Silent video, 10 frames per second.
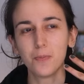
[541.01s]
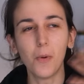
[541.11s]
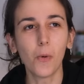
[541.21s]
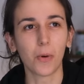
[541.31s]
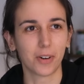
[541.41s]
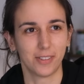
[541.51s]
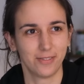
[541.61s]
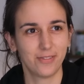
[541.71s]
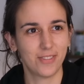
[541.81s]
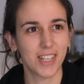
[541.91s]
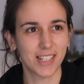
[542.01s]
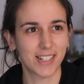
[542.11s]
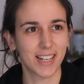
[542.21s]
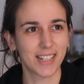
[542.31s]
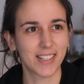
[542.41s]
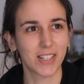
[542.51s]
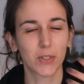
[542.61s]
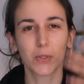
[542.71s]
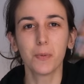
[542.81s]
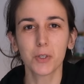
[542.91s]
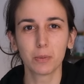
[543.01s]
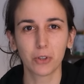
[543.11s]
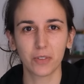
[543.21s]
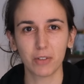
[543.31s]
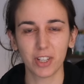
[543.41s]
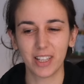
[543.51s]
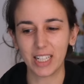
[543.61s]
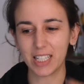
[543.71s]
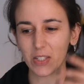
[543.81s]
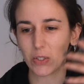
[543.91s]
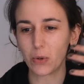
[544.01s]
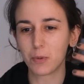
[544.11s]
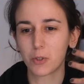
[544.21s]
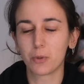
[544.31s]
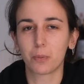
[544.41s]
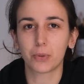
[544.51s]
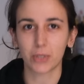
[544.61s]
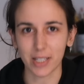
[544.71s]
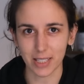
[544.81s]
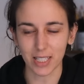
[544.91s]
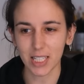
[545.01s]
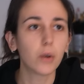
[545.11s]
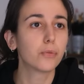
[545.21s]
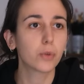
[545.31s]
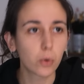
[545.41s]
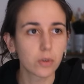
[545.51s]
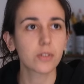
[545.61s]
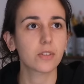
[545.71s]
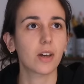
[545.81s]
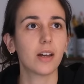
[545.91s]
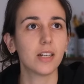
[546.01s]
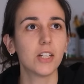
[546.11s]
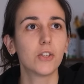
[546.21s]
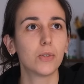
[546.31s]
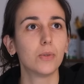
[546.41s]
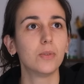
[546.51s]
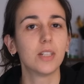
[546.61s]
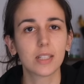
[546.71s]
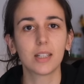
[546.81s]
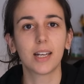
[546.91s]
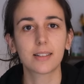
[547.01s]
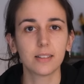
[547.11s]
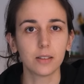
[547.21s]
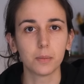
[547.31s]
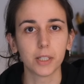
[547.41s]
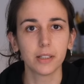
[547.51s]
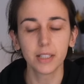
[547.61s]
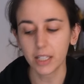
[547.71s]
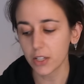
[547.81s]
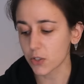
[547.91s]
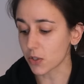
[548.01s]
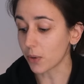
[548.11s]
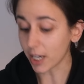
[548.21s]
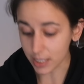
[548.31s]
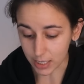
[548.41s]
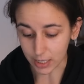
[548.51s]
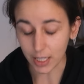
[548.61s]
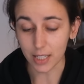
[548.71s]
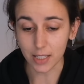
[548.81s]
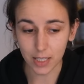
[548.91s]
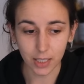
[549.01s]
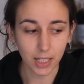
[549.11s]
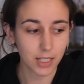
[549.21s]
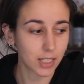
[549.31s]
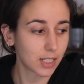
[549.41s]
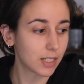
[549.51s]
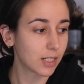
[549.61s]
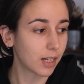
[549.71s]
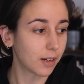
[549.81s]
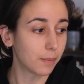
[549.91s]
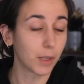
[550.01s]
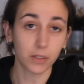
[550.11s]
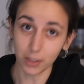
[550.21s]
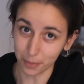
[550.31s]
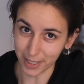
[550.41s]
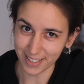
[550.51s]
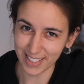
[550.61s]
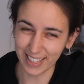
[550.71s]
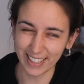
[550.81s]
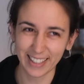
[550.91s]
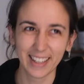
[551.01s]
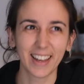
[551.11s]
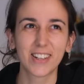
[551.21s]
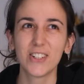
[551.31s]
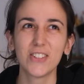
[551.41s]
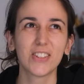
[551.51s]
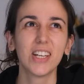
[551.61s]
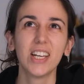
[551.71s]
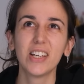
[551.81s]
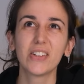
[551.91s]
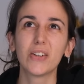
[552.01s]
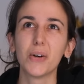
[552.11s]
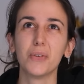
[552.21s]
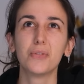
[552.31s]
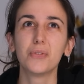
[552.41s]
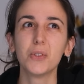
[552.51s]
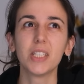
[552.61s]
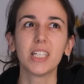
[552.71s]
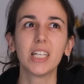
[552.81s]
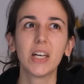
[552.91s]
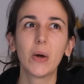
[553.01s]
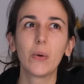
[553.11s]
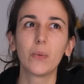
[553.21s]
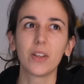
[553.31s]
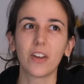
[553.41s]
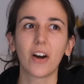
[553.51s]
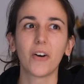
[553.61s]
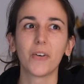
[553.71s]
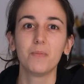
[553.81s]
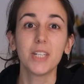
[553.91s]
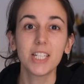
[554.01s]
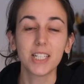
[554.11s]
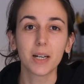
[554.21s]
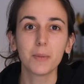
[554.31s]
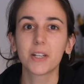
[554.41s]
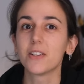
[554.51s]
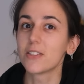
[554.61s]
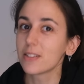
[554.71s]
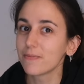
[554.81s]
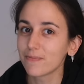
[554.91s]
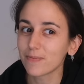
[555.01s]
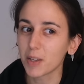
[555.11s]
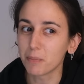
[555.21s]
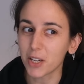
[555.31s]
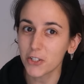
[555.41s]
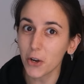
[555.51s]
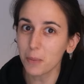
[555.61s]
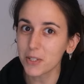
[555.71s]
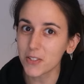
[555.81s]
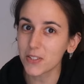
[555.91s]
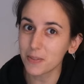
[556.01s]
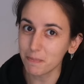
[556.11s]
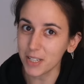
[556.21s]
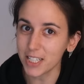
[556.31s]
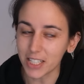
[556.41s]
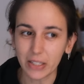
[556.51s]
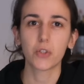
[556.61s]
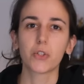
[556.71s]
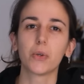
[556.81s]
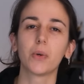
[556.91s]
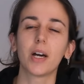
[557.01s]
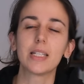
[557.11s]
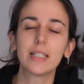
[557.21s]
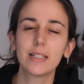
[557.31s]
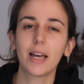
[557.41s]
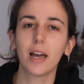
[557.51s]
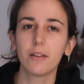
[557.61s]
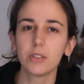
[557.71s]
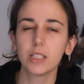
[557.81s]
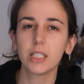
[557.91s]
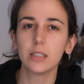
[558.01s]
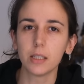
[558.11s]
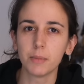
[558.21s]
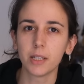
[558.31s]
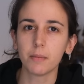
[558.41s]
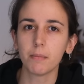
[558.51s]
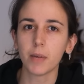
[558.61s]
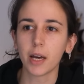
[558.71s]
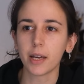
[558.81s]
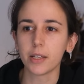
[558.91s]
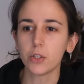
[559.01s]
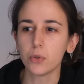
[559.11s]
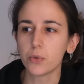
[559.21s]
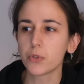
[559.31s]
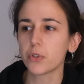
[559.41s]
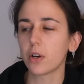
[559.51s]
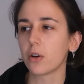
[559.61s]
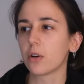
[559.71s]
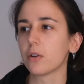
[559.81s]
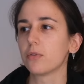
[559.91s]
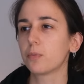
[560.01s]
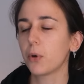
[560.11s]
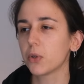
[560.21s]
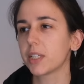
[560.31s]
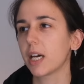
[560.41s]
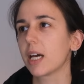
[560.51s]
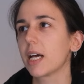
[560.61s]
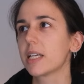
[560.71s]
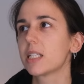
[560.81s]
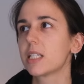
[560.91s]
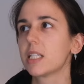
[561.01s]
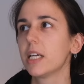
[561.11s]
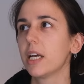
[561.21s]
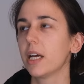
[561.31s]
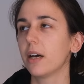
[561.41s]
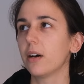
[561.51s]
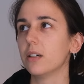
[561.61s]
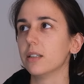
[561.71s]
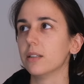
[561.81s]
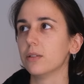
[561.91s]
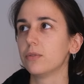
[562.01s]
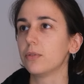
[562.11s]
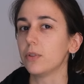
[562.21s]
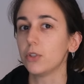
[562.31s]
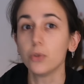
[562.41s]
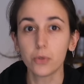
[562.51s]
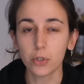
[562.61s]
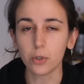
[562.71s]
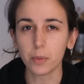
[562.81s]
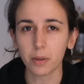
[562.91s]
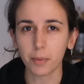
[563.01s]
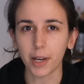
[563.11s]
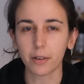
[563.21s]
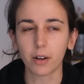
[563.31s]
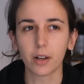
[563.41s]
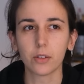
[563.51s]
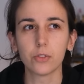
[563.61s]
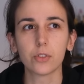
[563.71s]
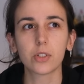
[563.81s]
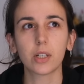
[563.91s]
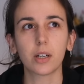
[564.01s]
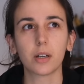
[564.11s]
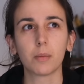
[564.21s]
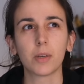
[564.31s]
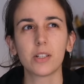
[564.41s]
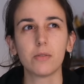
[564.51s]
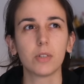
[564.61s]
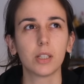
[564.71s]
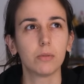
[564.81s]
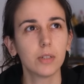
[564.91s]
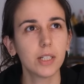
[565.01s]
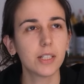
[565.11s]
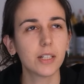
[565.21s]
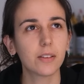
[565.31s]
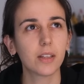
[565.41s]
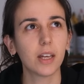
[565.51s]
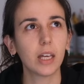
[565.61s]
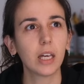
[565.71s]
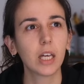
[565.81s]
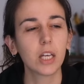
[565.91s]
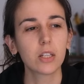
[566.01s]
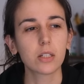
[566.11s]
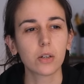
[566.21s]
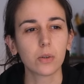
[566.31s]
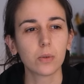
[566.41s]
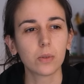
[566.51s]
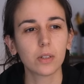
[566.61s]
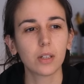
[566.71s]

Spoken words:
more these days. There's so much more of everything. It is so much more present. Of course, I need to disconnect a little bit. So I did. I disconnected a little bit. I couldn't go fully without media because my job is media. So I did heavily limit my use of podcasts, of YouTube in the background. I didn't really read anything. So